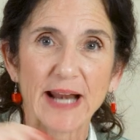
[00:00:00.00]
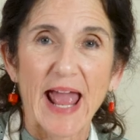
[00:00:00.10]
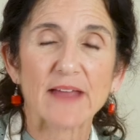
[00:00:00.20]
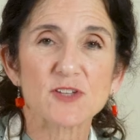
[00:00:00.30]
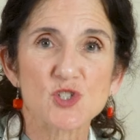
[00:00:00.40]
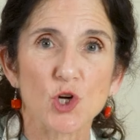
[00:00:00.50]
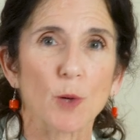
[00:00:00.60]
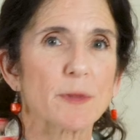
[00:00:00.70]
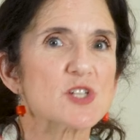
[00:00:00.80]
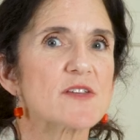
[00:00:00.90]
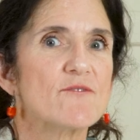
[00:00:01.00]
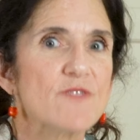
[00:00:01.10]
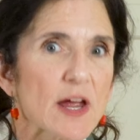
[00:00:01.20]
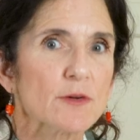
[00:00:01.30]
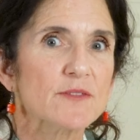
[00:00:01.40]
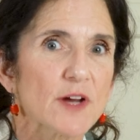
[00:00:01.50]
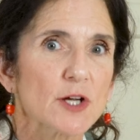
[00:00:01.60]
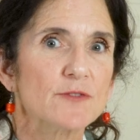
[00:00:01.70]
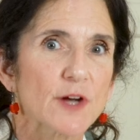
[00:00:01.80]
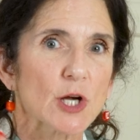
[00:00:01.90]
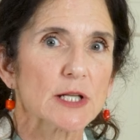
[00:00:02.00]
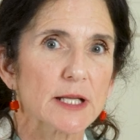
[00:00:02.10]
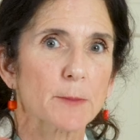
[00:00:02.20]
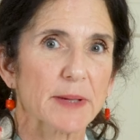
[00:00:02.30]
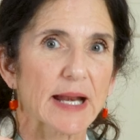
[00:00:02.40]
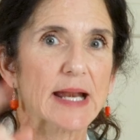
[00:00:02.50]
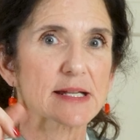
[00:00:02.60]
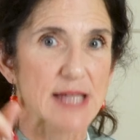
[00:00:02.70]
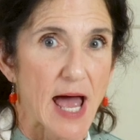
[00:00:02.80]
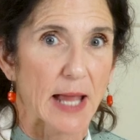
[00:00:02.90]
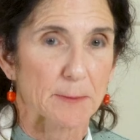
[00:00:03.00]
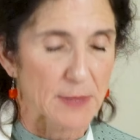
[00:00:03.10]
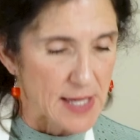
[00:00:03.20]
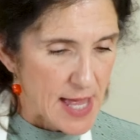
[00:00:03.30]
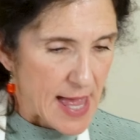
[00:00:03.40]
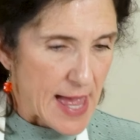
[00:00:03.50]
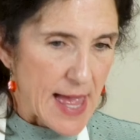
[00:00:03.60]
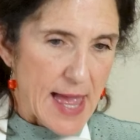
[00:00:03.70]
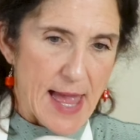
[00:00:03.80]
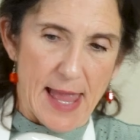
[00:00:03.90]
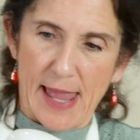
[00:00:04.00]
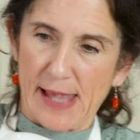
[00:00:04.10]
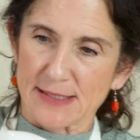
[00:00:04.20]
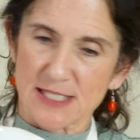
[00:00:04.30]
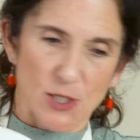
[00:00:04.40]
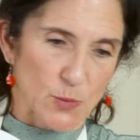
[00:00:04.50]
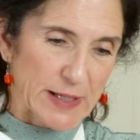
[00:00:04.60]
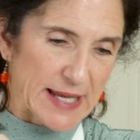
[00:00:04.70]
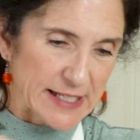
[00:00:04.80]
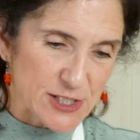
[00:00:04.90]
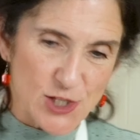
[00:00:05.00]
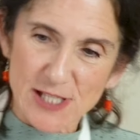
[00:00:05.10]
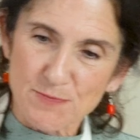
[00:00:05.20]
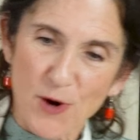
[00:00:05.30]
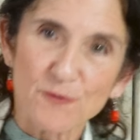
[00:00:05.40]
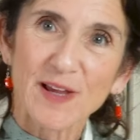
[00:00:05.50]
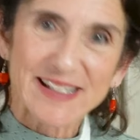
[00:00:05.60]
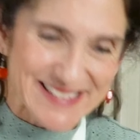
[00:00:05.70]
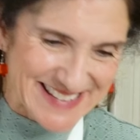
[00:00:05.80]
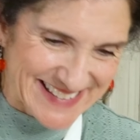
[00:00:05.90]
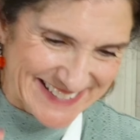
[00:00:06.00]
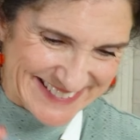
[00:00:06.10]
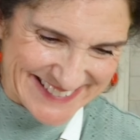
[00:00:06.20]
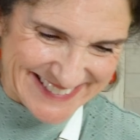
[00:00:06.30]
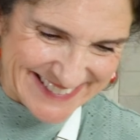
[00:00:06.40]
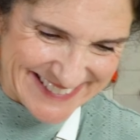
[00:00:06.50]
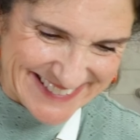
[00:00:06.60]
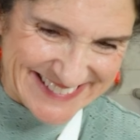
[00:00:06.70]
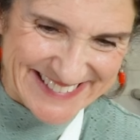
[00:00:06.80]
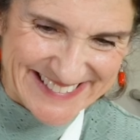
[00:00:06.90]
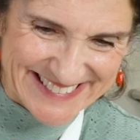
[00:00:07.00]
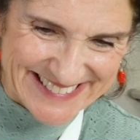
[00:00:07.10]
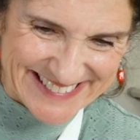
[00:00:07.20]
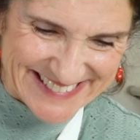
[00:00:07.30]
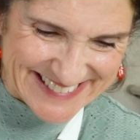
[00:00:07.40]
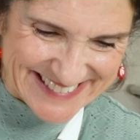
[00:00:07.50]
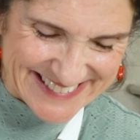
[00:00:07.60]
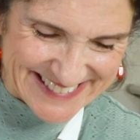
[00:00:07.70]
gonna add the sugar, but just a very, very, very little bit at a time. Until we get it just perfect. As